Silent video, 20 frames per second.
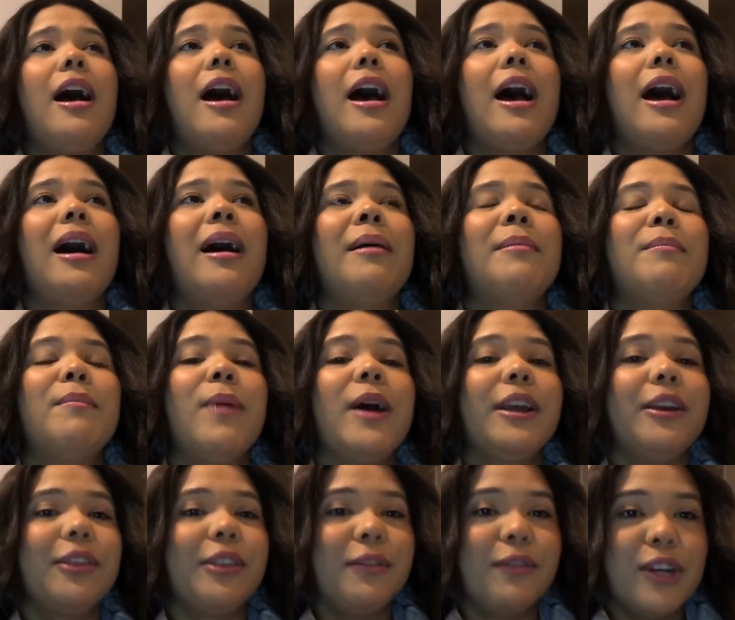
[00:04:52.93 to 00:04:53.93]
uh,
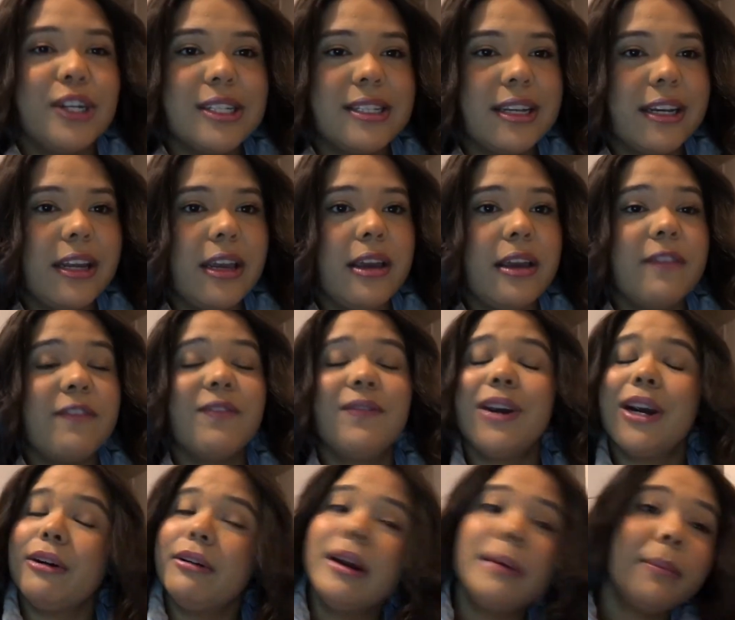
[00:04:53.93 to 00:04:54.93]
biodiversity,
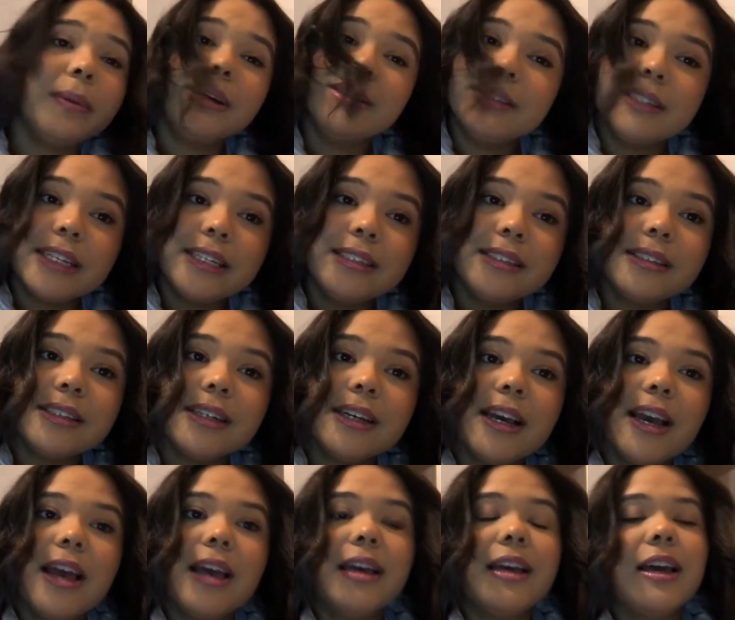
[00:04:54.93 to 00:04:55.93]
very abundant.
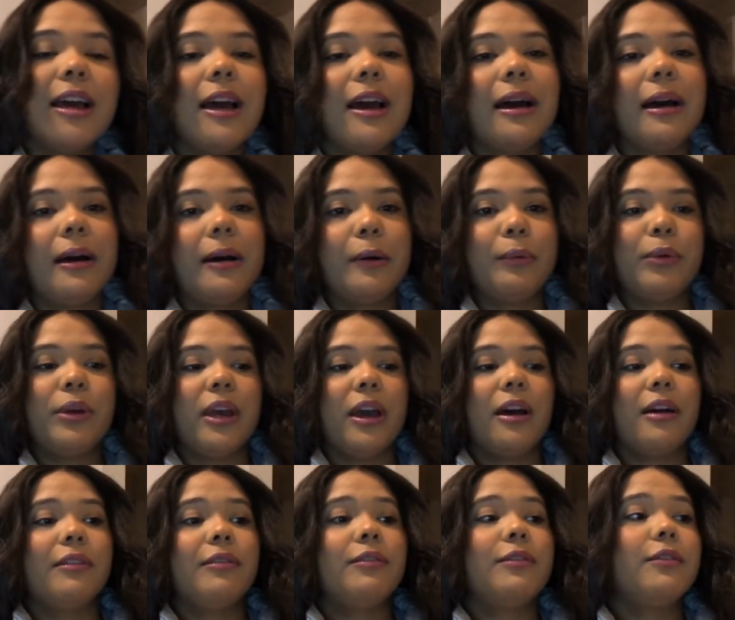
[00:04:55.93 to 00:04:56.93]
Uh, we
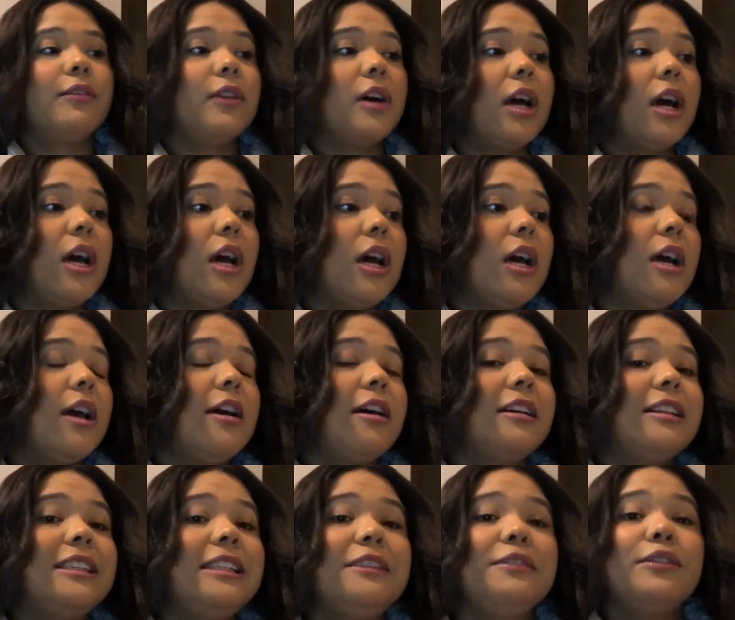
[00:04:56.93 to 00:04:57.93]
have
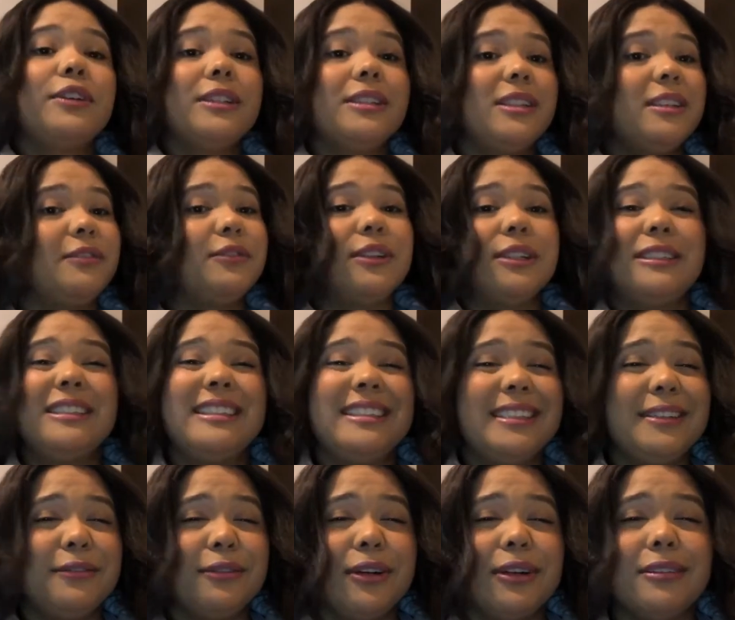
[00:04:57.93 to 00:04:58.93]
different, different,
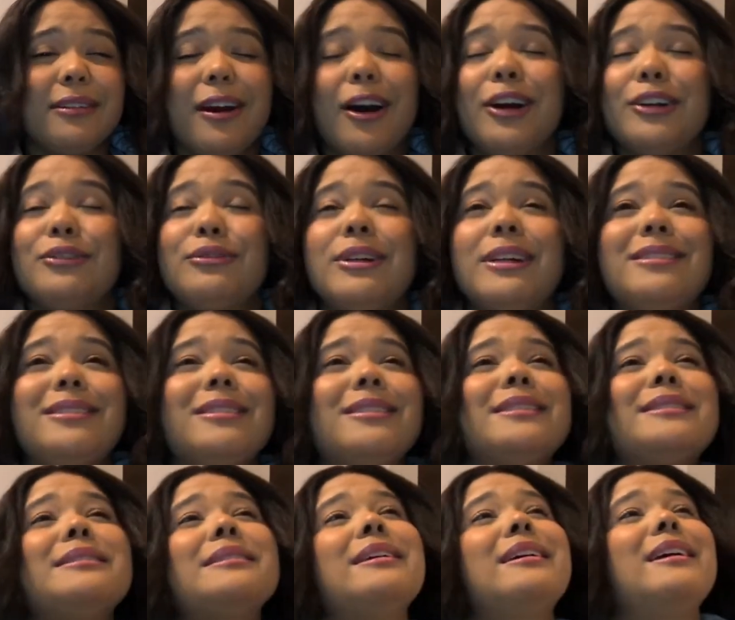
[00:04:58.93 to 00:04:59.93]
different
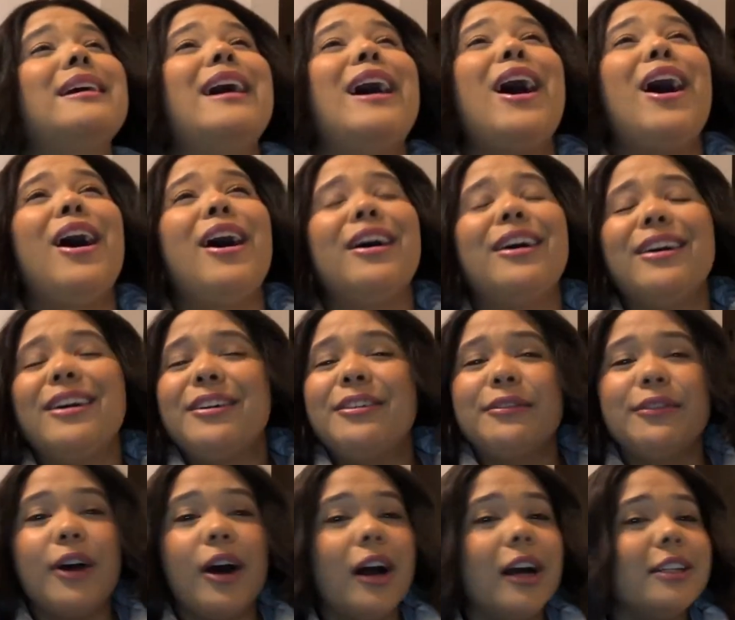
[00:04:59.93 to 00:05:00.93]
hundreds
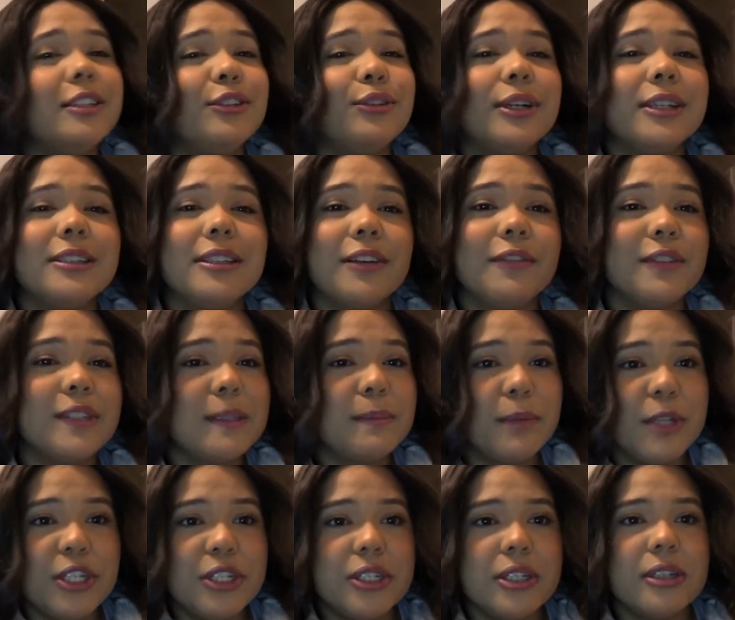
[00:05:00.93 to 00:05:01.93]
of hundreds of
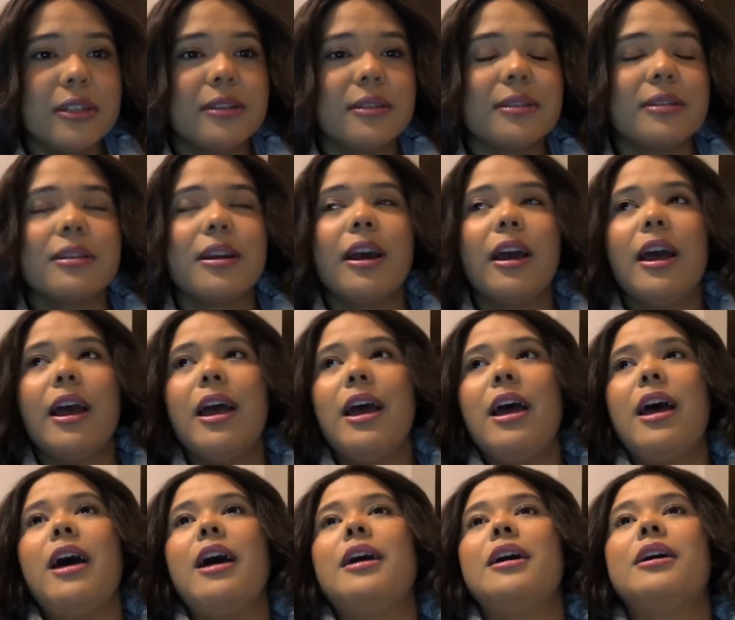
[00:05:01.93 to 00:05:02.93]
species
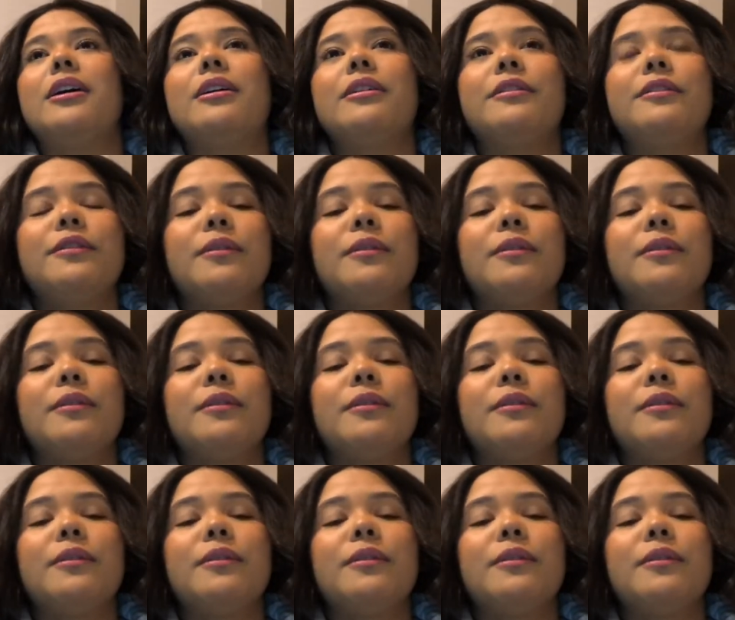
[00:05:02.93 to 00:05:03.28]
of